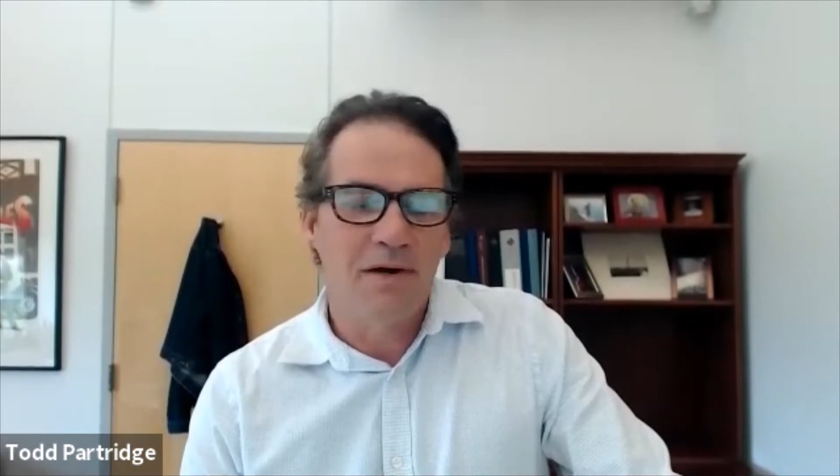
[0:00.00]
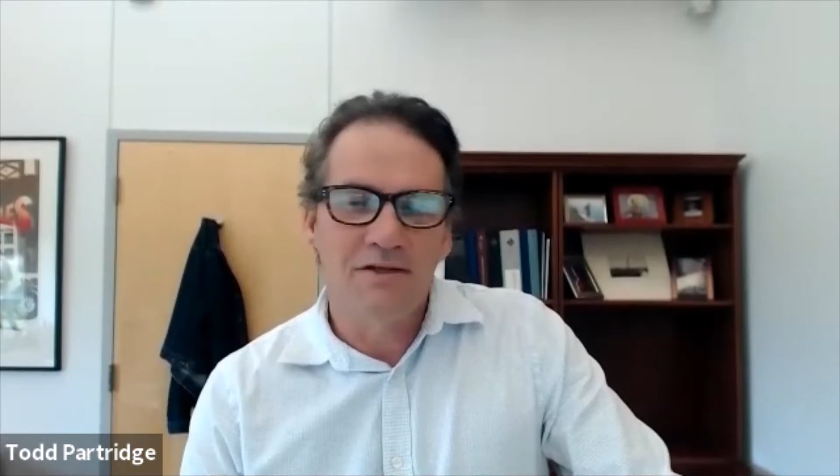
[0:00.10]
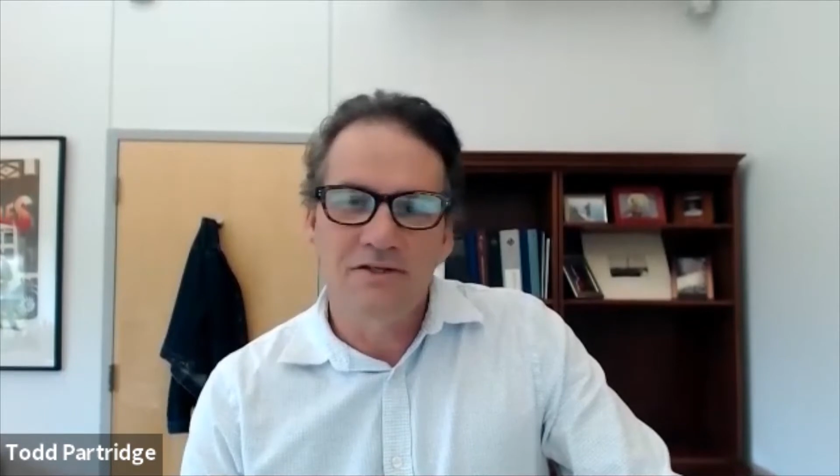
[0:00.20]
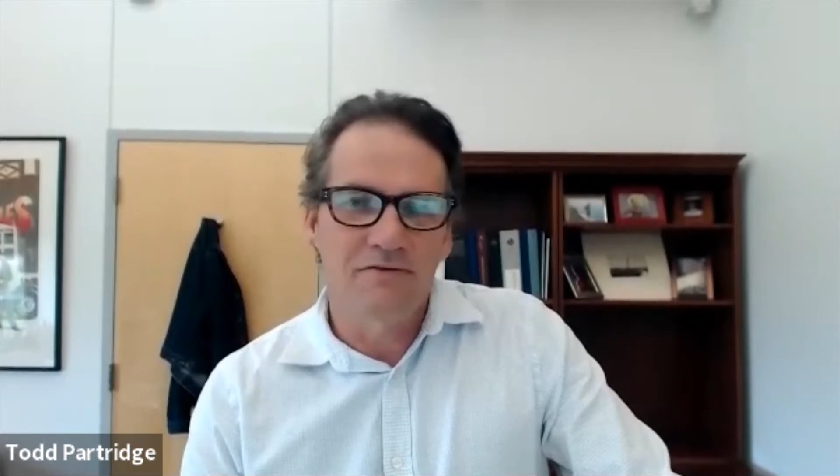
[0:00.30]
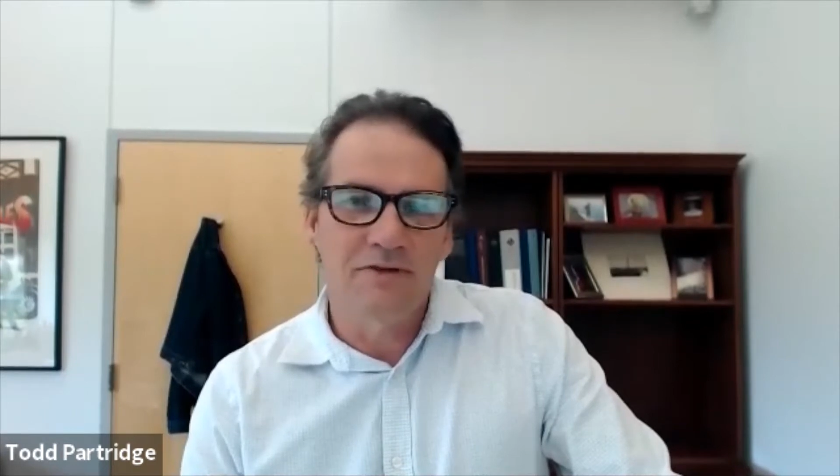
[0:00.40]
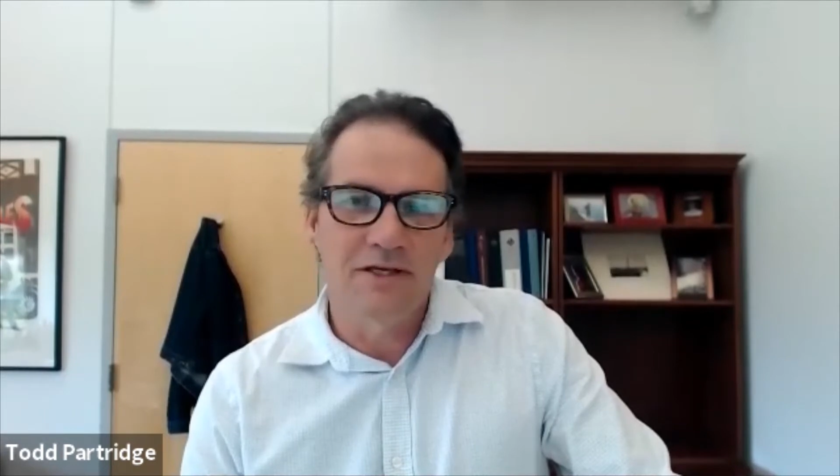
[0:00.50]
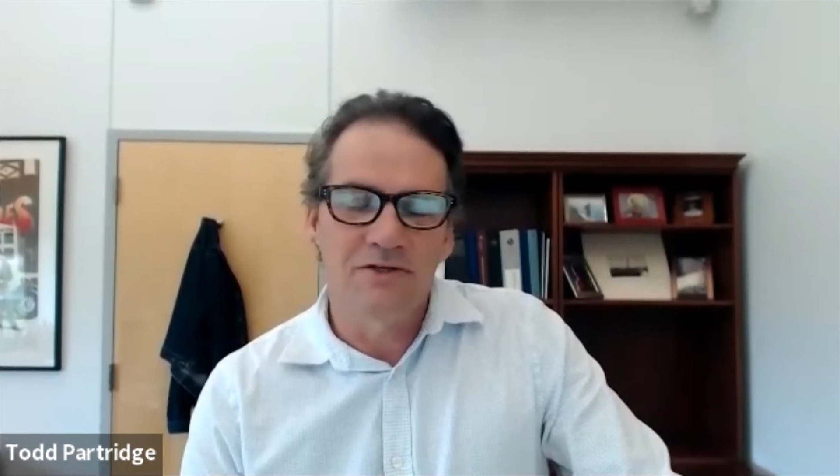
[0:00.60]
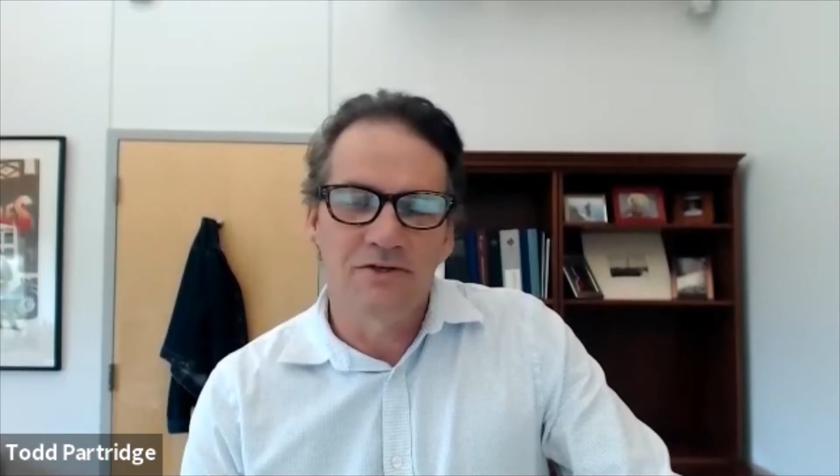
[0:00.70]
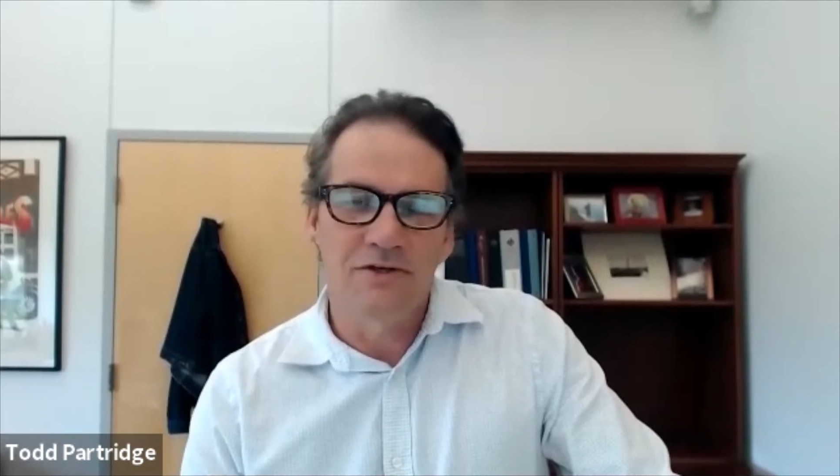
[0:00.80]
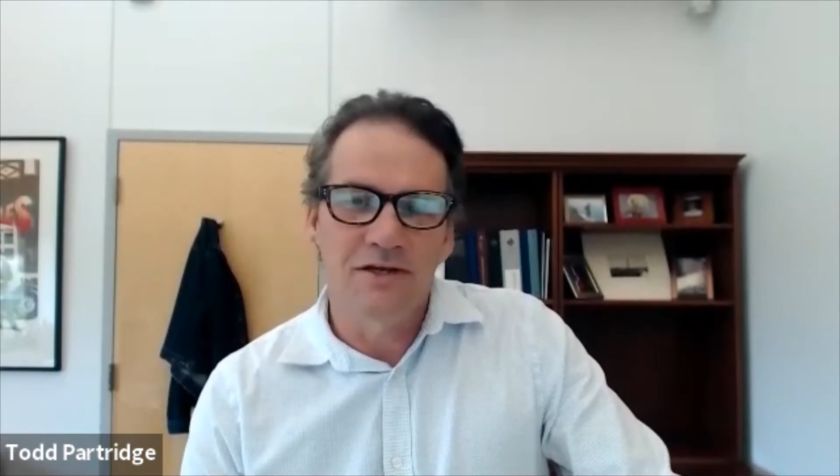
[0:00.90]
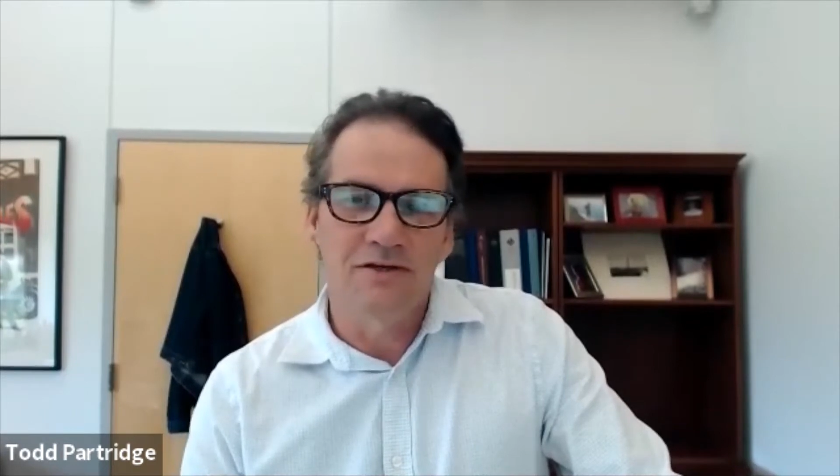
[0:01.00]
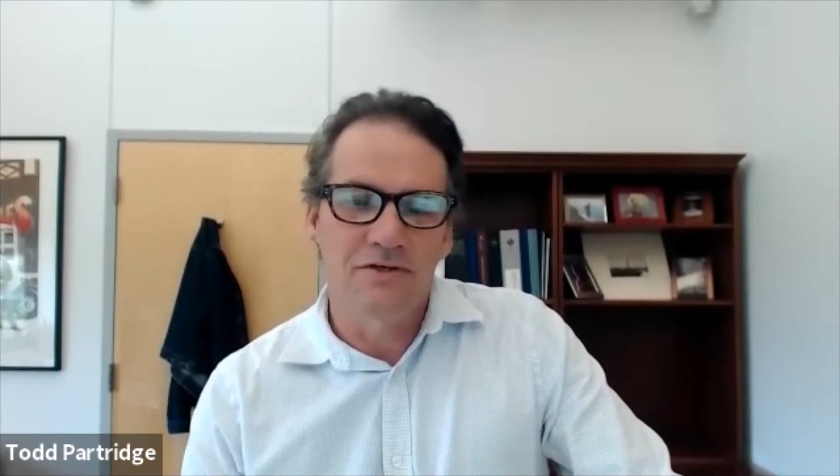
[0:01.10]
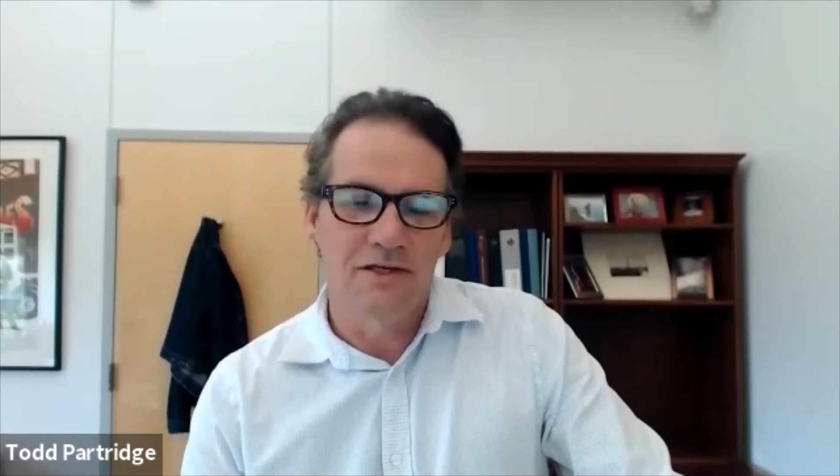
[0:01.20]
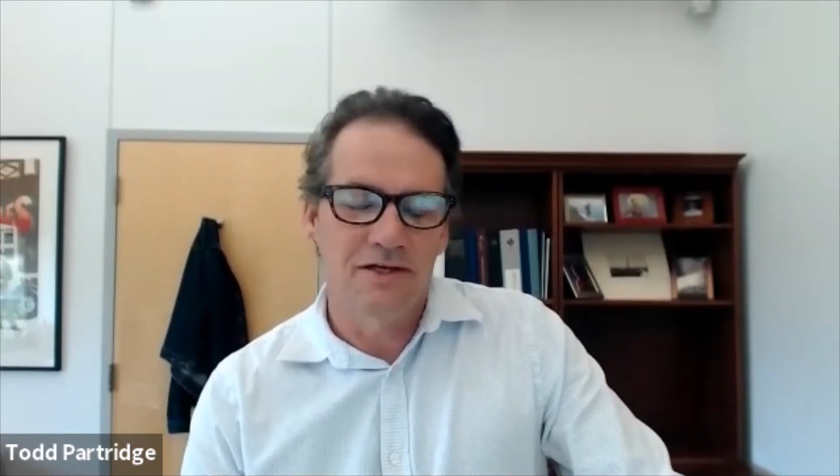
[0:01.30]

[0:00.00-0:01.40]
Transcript: positively in in